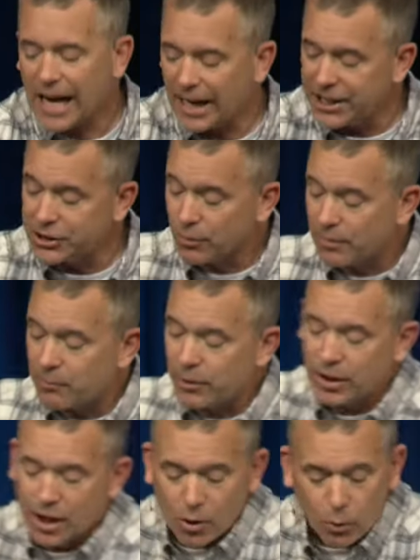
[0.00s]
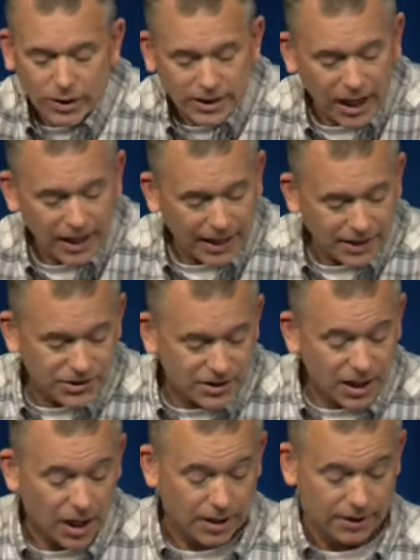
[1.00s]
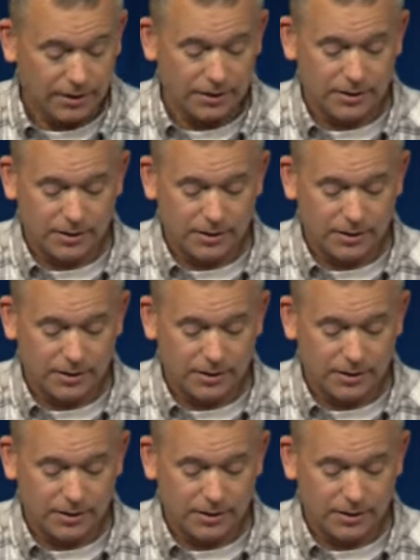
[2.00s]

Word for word: and he's remembering what God has done.